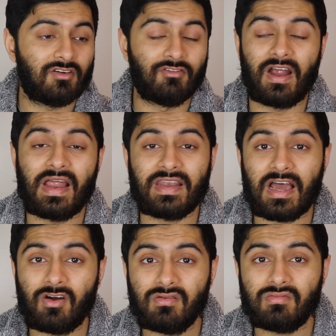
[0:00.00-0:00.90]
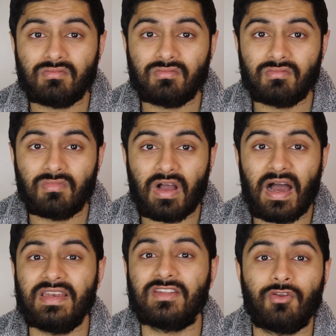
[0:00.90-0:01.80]
Right now, I
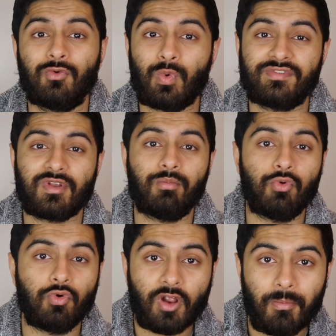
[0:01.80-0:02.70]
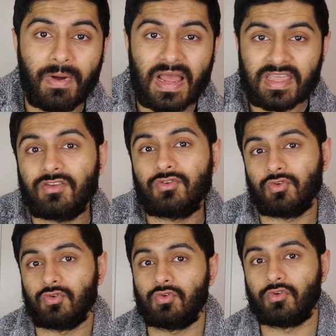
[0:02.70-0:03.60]
need to know whether the board are backing
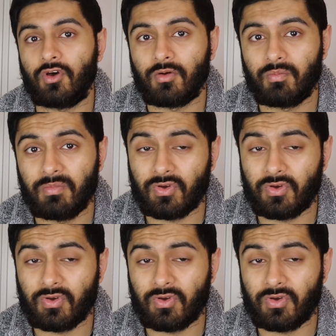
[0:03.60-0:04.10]
Tuchel or not.